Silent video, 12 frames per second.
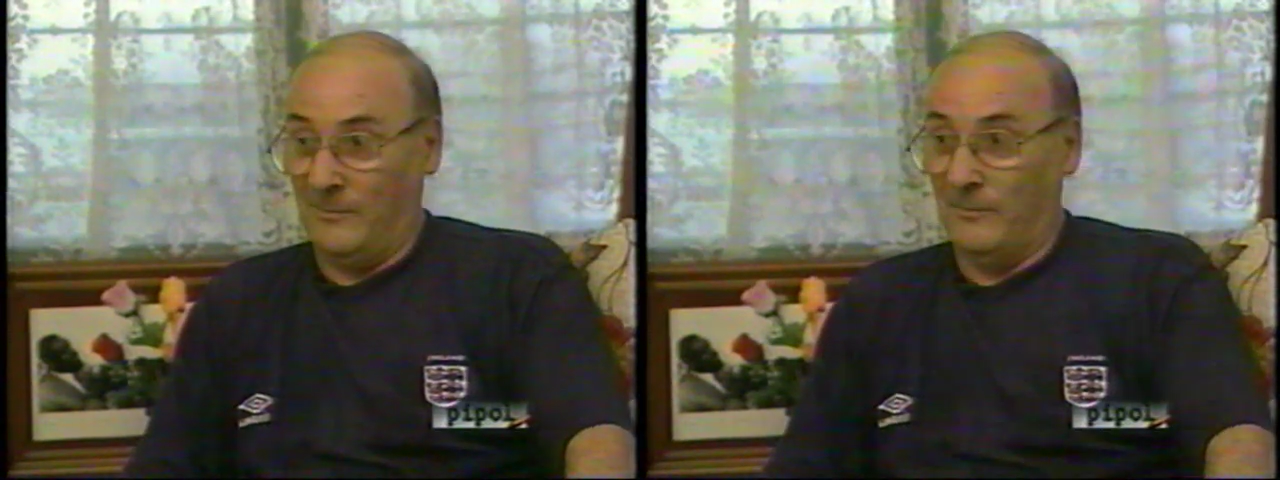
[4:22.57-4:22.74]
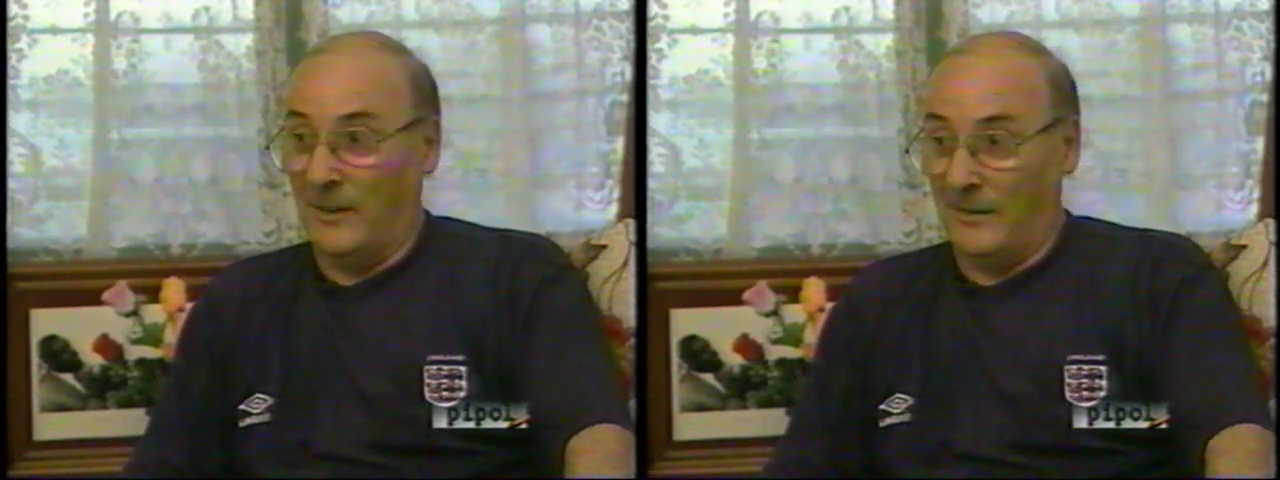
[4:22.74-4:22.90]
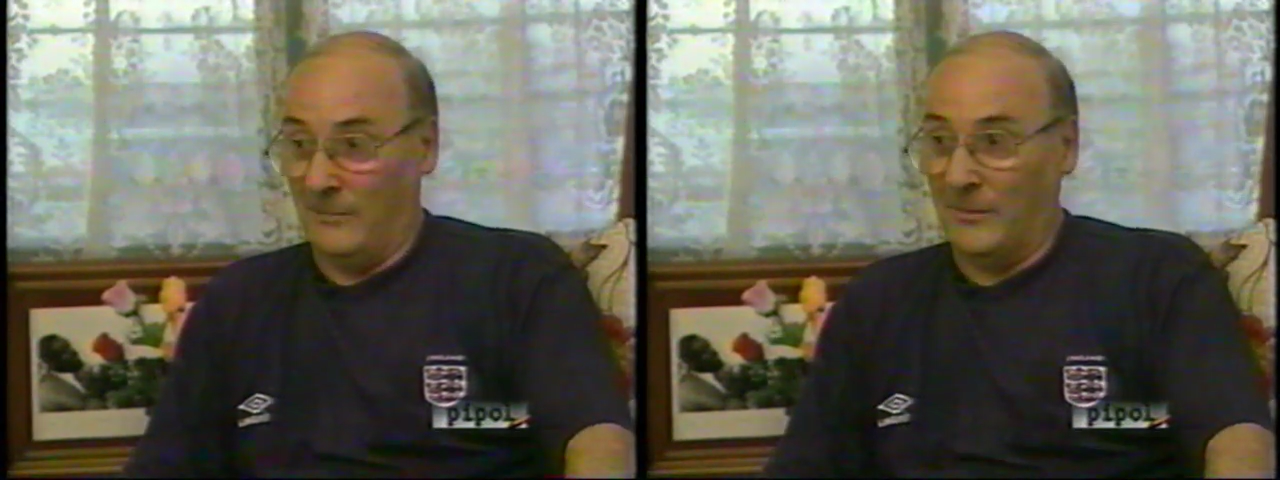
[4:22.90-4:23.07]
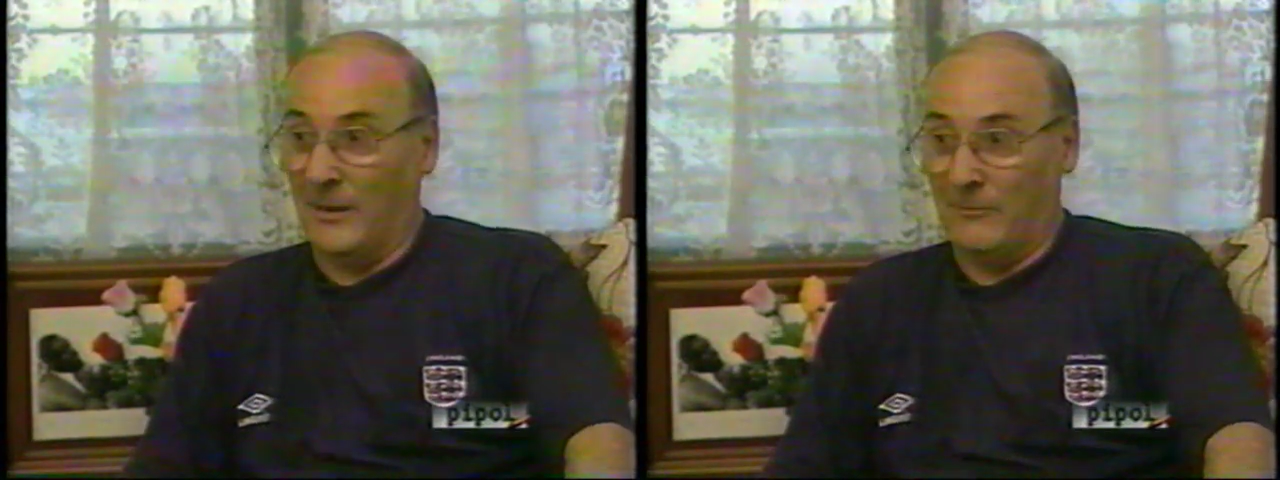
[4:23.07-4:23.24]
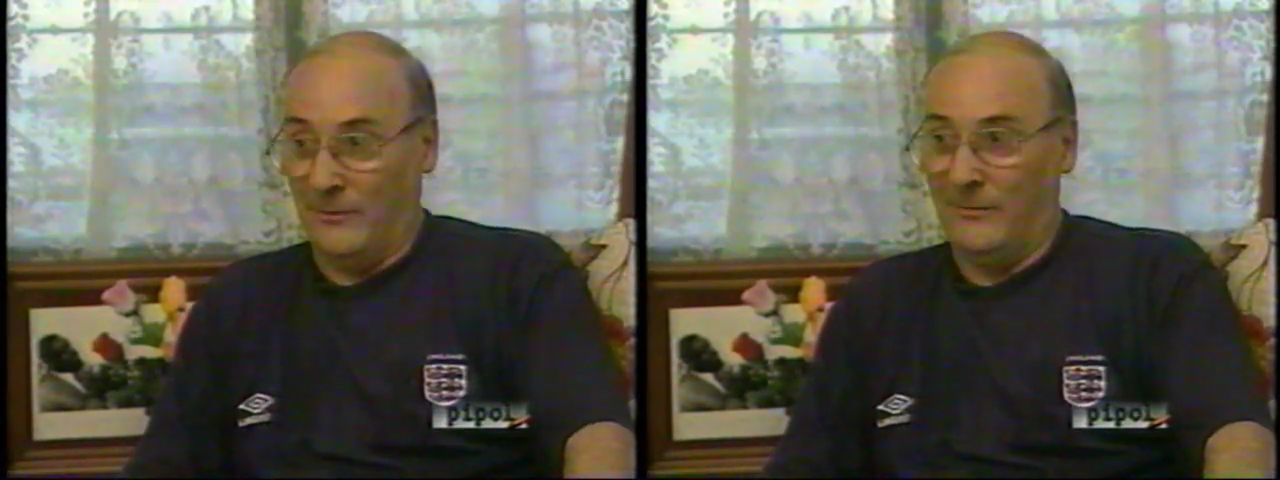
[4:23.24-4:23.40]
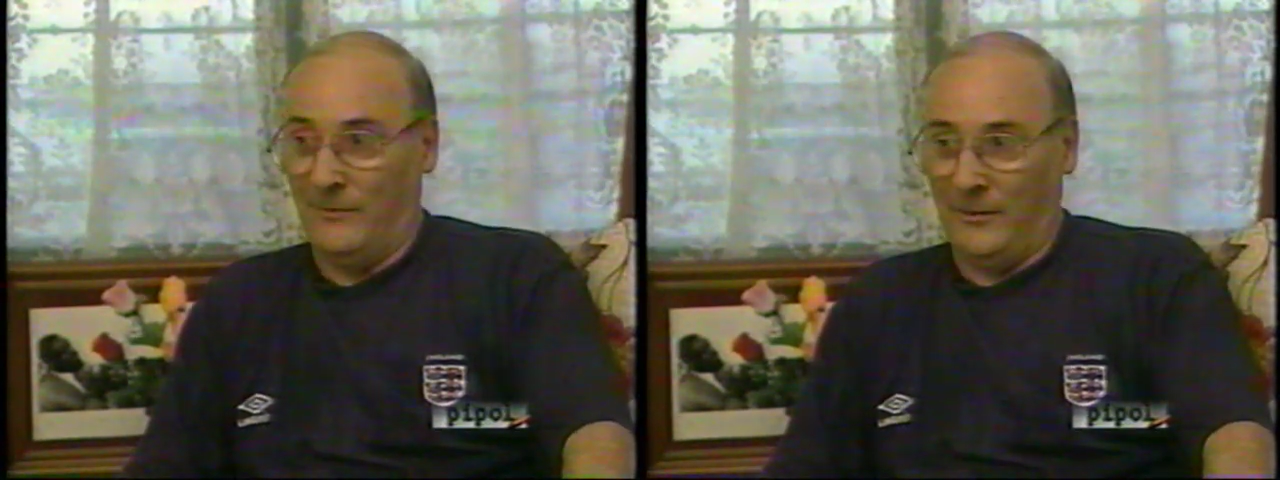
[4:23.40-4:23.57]
make them get
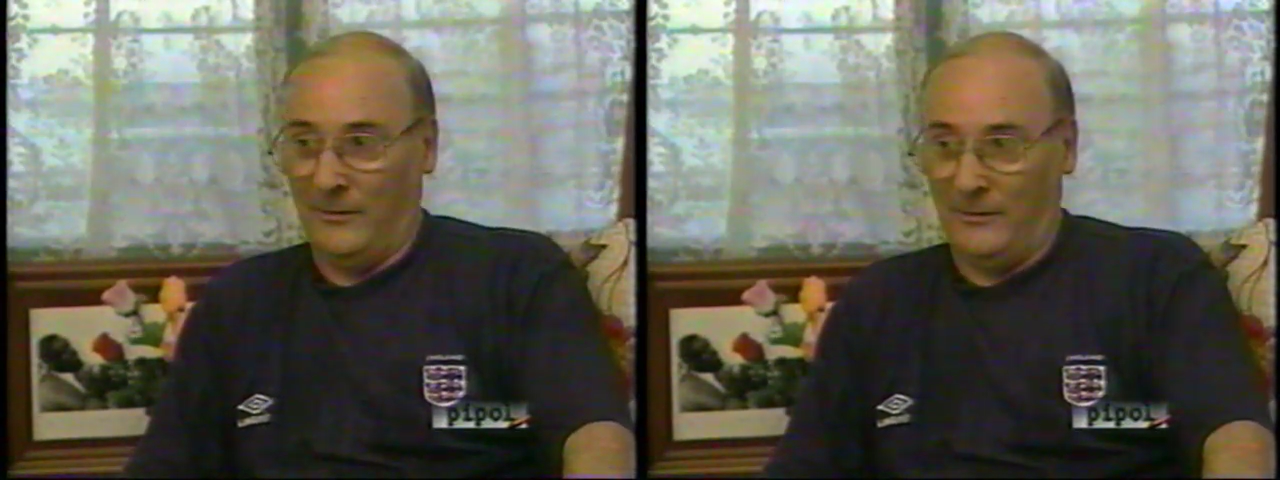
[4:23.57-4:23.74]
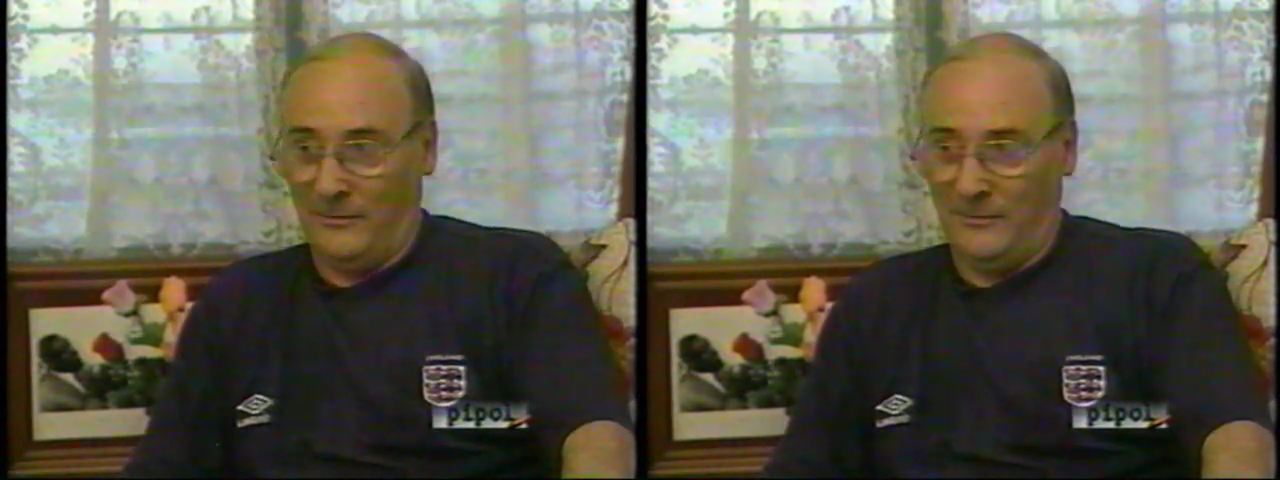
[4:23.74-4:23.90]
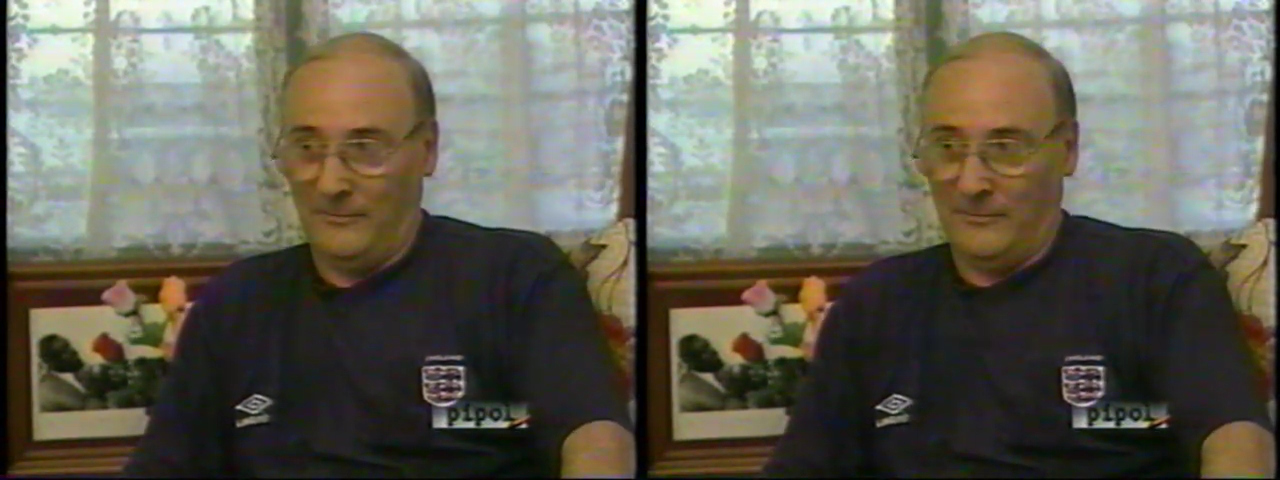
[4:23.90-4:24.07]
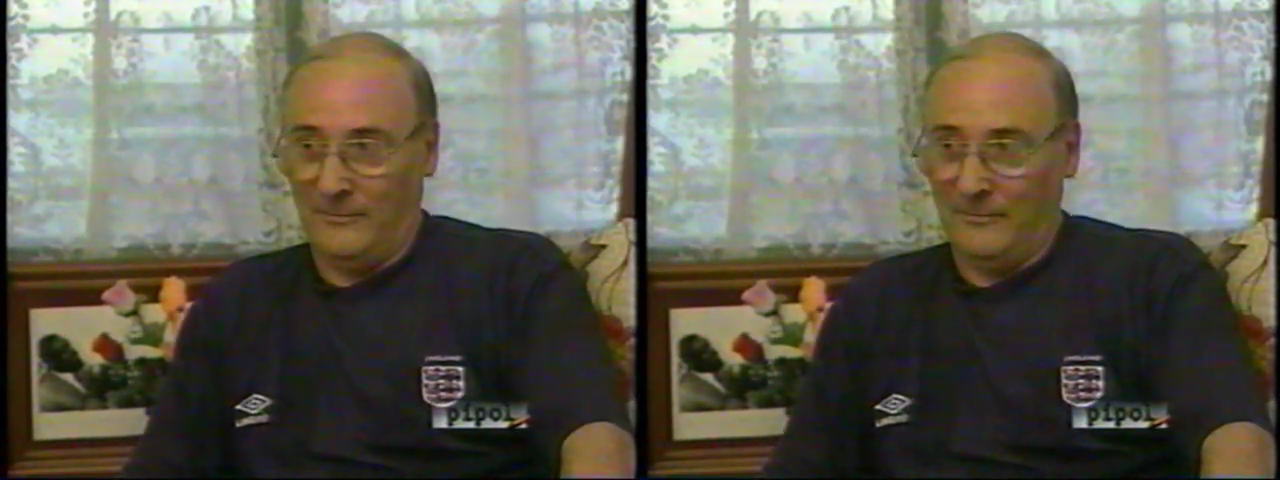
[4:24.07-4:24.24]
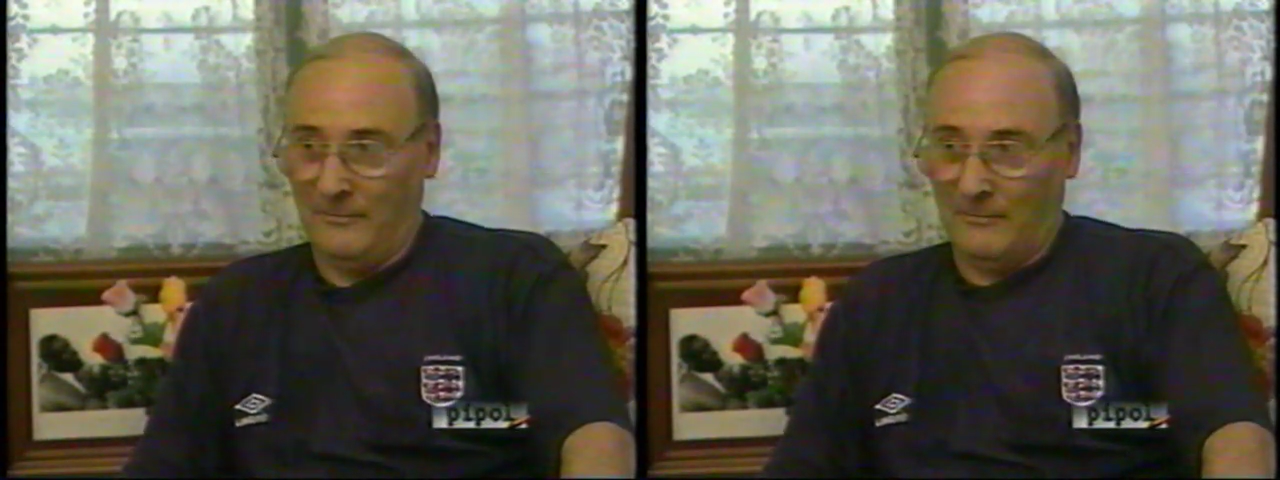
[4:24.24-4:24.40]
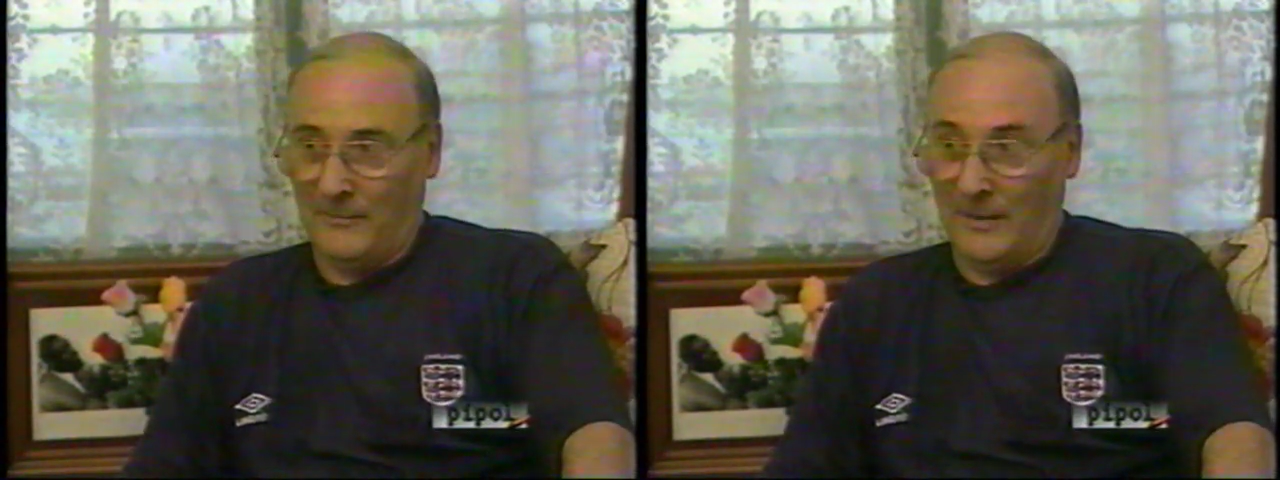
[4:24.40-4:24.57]
rid of it, you know.
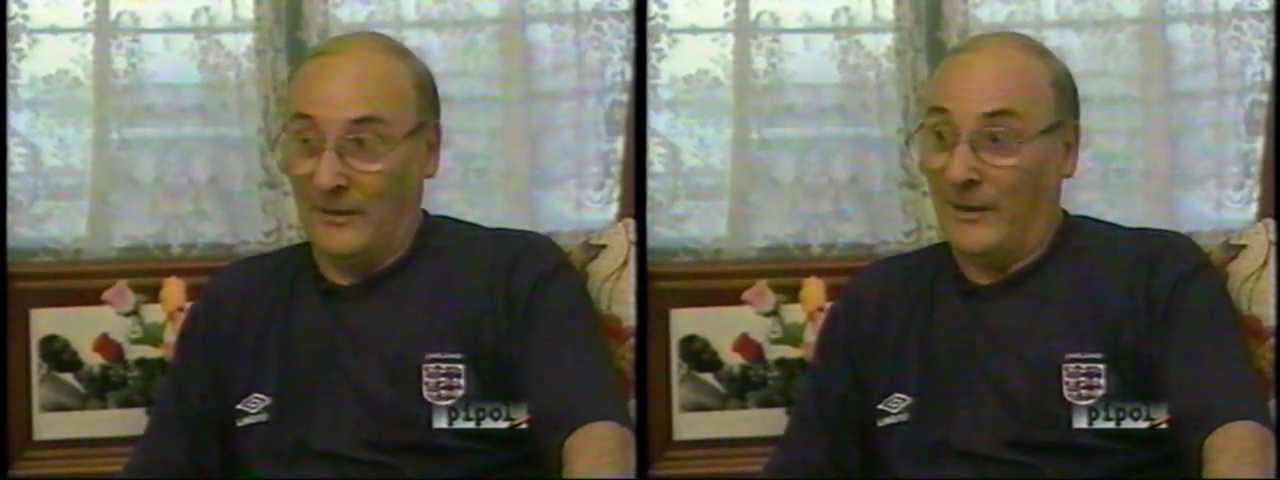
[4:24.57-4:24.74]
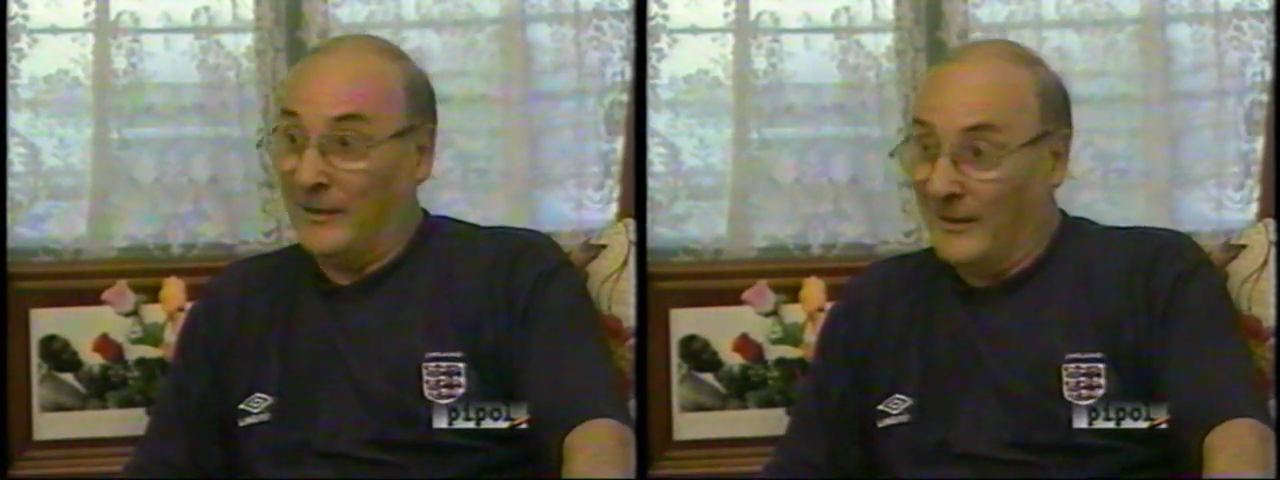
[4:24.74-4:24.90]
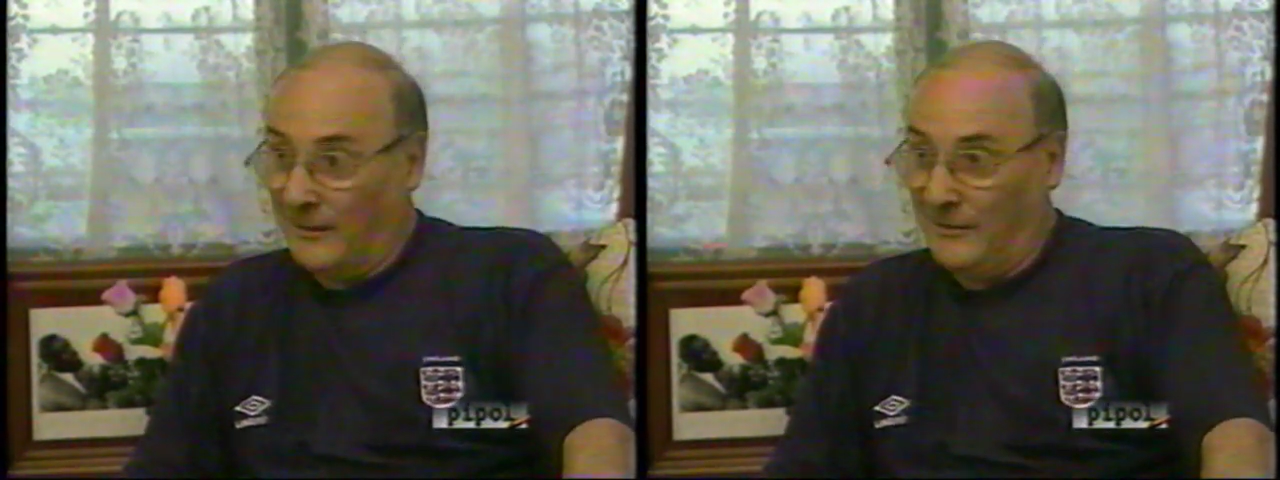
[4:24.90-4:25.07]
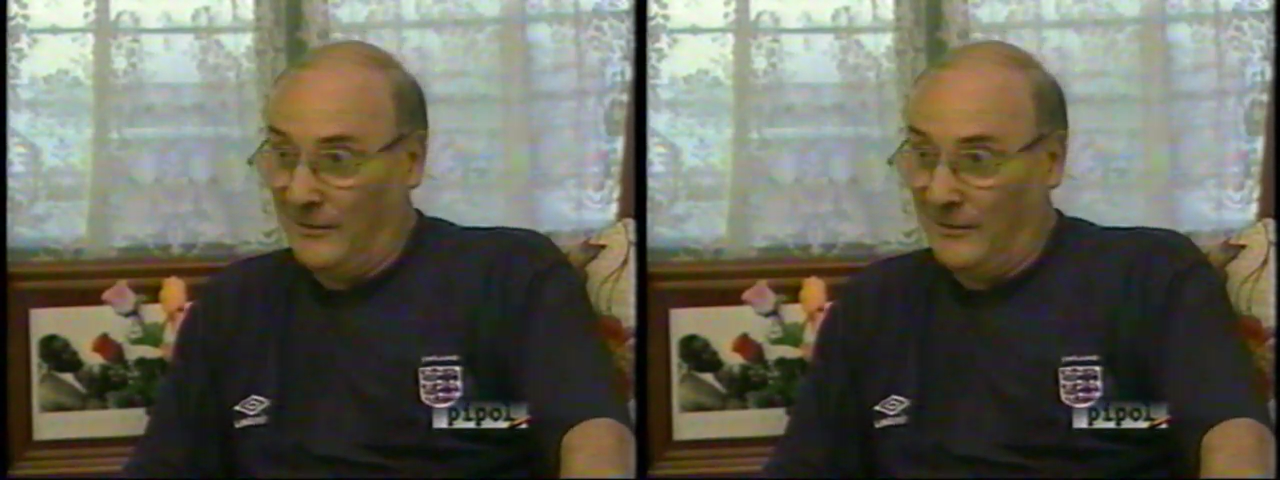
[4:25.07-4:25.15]
And they did.